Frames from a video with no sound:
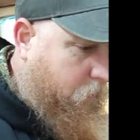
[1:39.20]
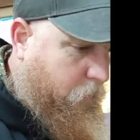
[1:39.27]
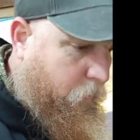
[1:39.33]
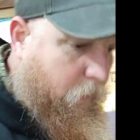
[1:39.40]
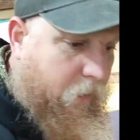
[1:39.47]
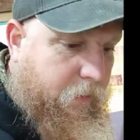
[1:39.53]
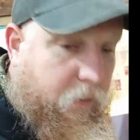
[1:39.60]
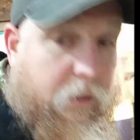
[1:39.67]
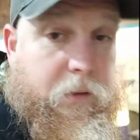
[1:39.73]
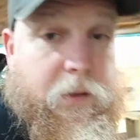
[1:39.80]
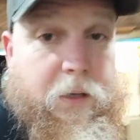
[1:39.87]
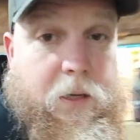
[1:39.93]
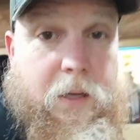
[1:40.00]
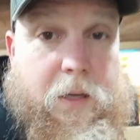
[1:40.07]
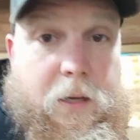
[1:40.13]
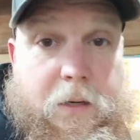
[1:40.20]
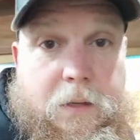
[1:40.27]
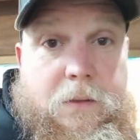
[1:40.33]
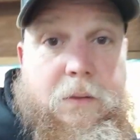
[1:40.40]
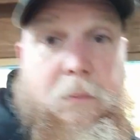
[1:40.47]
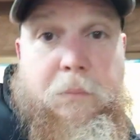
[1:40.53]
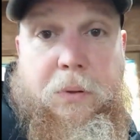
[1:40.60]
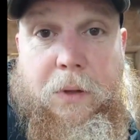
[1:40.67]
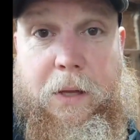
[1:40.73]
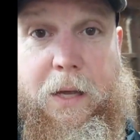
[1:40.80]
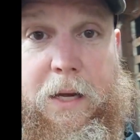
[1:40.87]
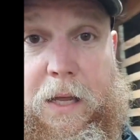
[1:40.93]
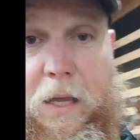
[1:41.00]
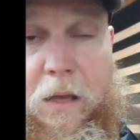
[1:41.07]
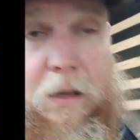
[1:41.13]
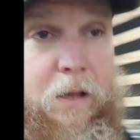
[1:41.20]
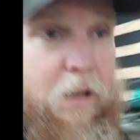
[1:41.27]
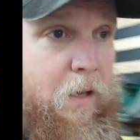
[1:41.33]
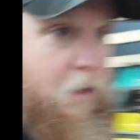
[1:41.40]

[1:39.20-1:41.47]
recently I did some planing.